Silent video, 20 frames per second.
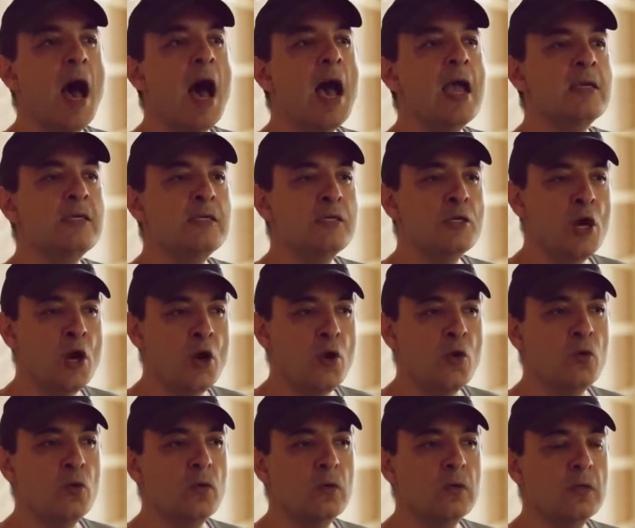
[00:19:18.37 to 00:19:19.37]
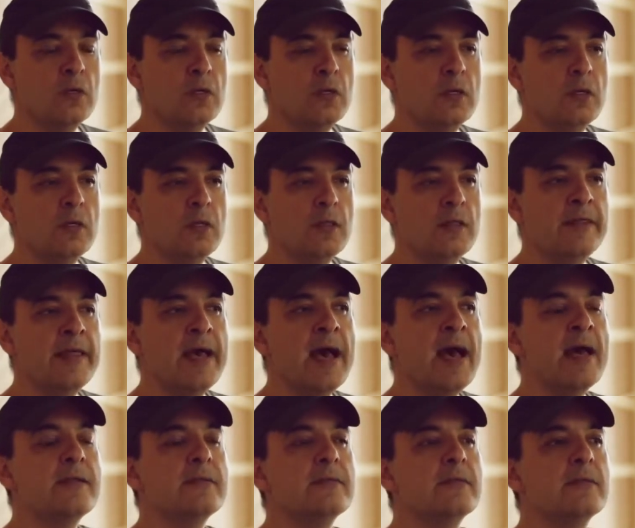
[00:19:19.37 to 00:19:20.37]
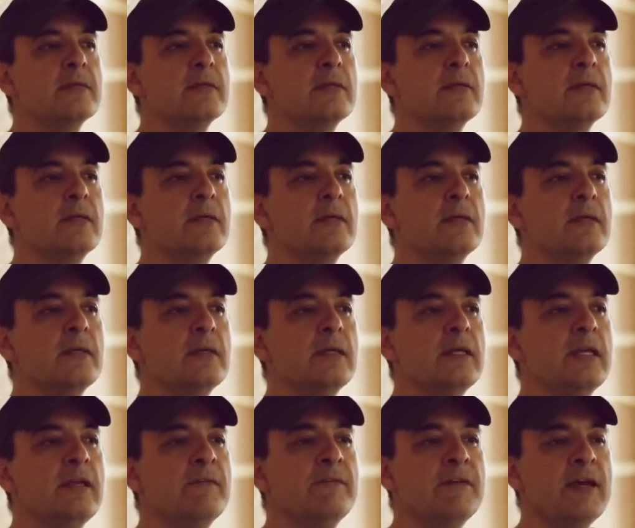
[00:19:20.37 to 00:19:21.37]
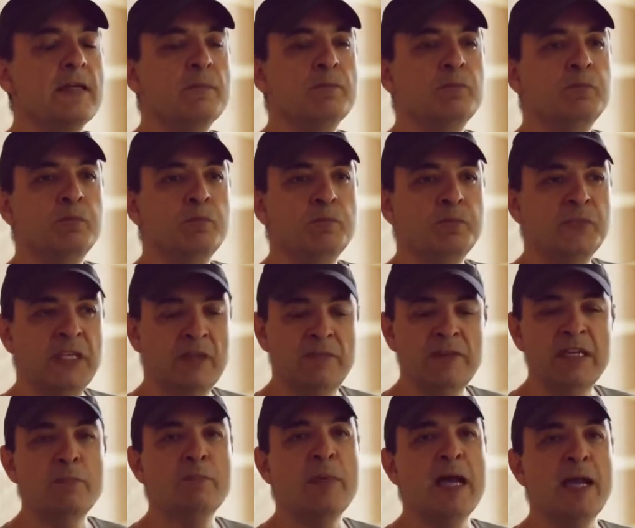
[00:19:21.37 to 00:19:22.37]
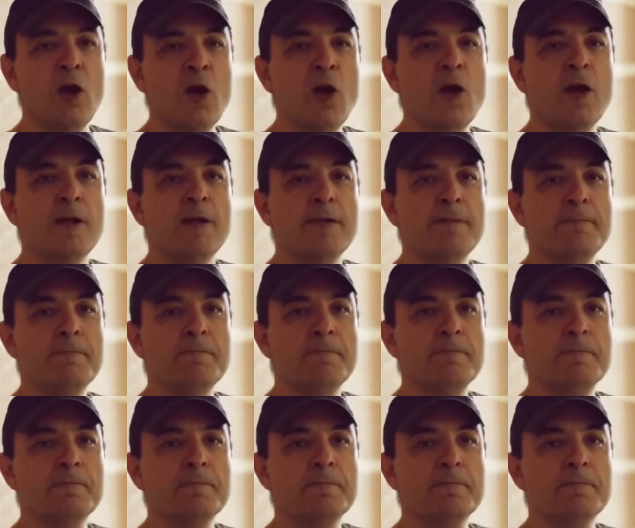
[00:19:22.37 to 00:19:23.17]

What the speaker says: I know that if I'd given it my all,